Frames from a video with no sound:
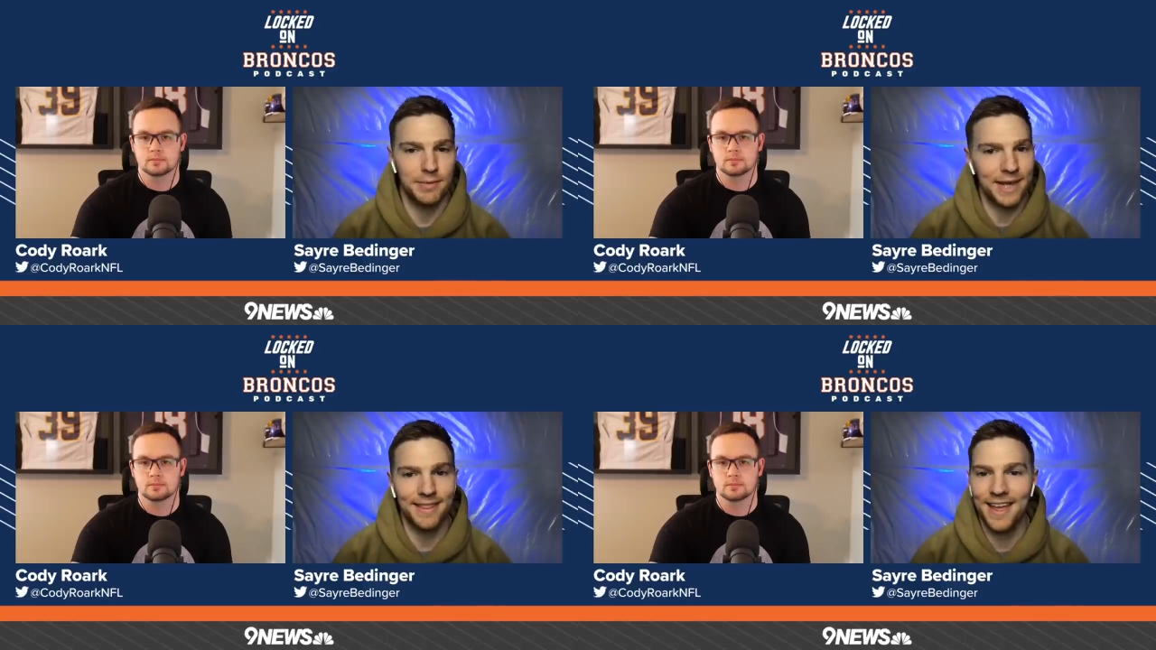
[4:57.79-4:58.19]

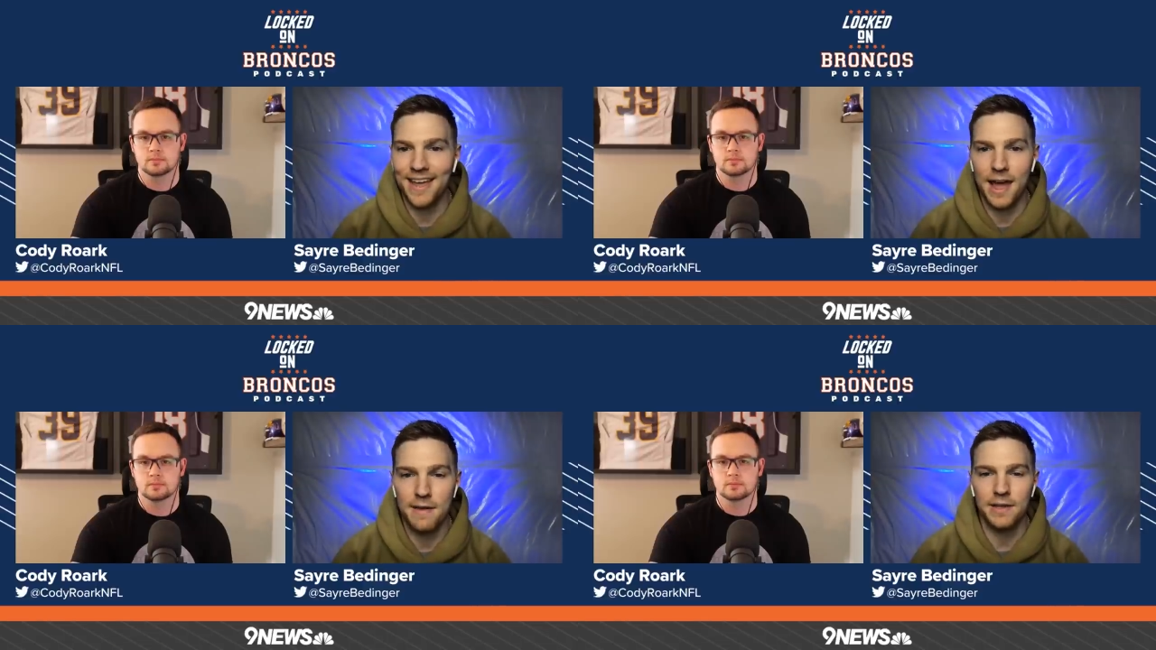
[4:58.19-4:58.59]
Speaker 1: But I like
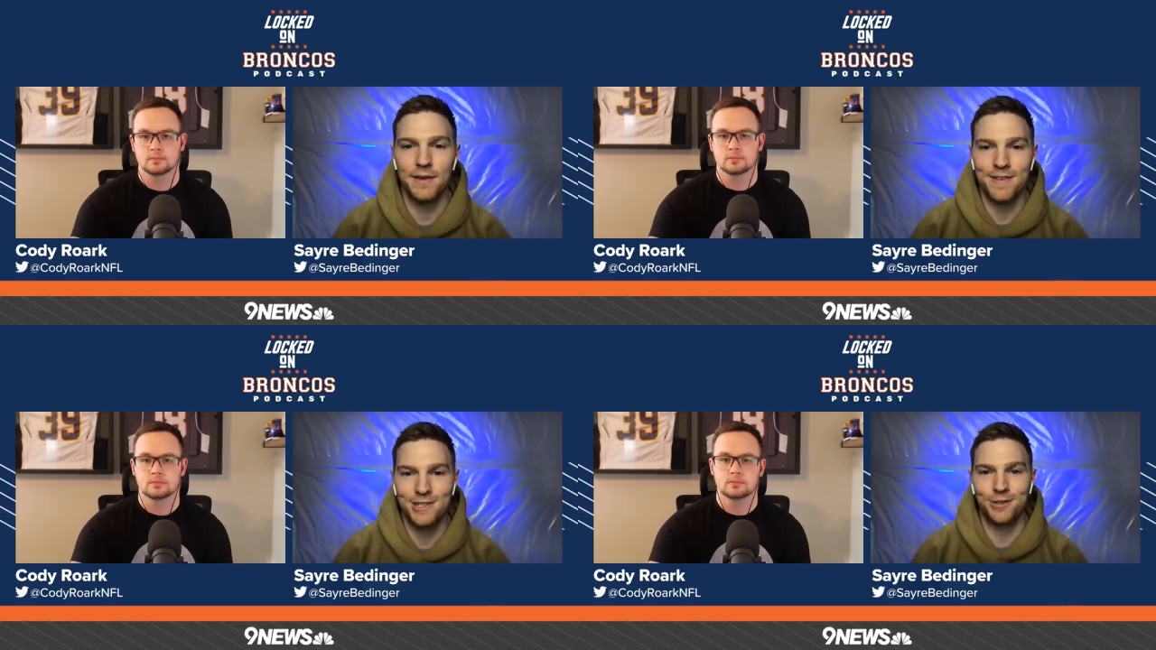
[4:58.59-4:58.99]
having a
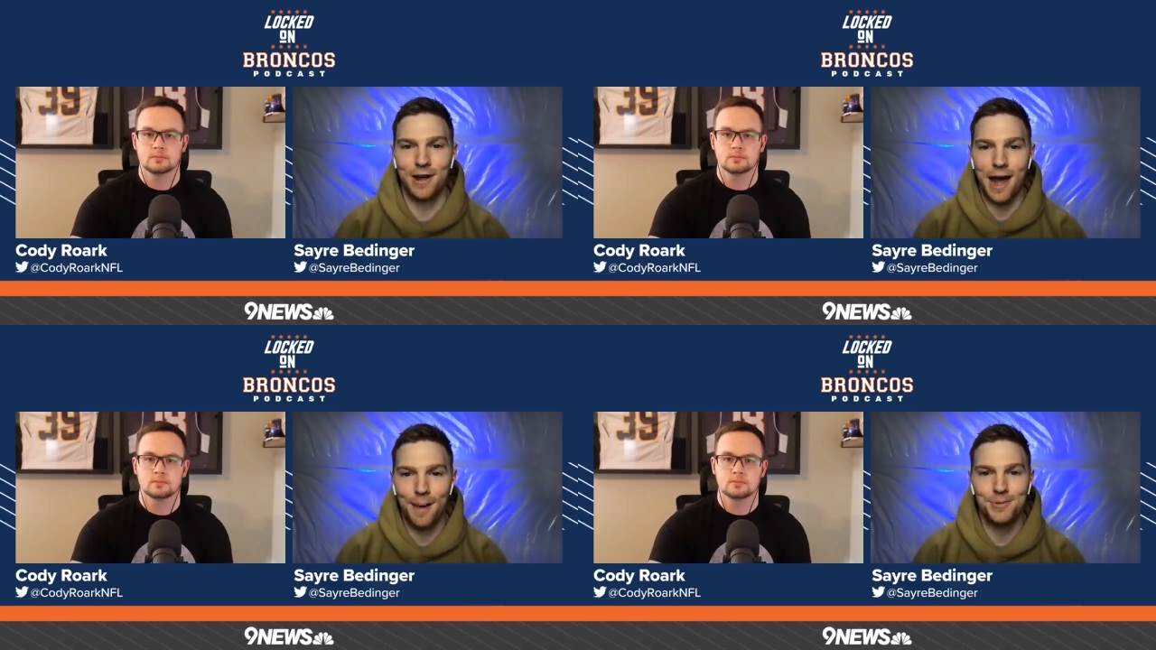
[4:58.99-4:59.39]
veteran
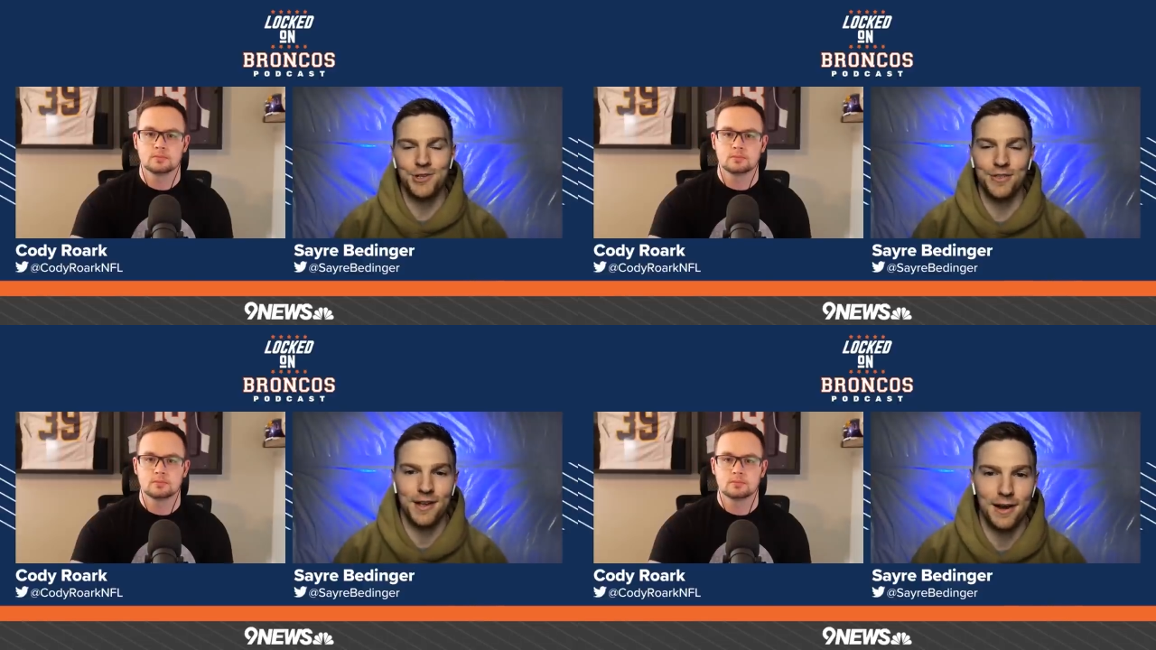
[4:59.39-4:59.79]

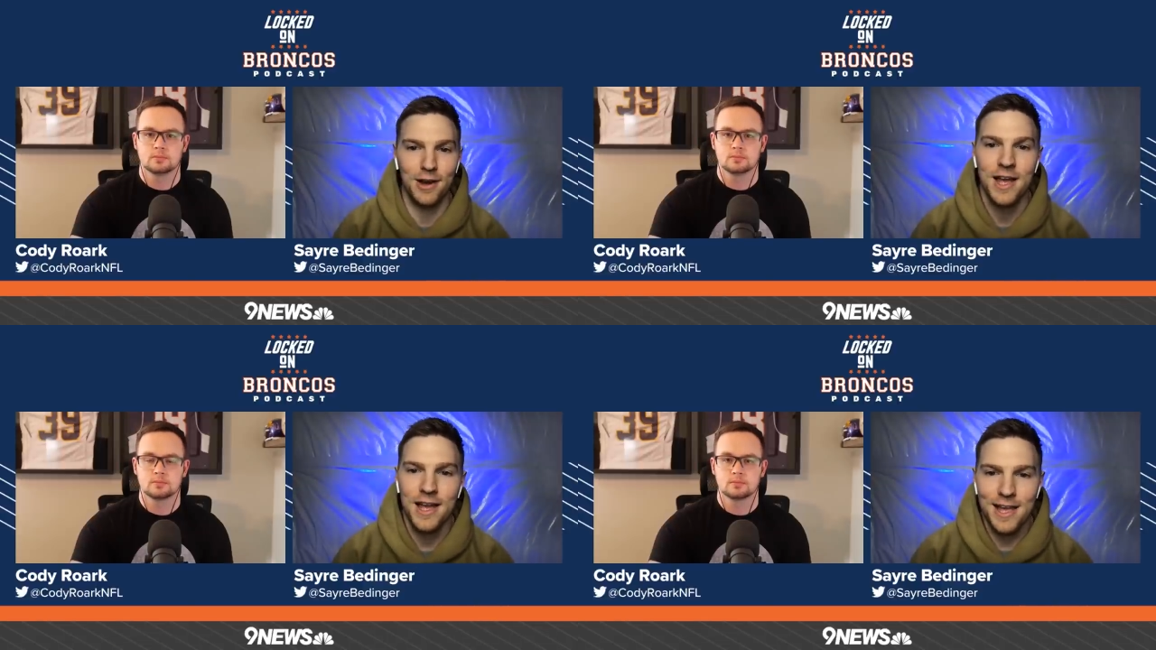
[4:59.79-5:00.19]
option there,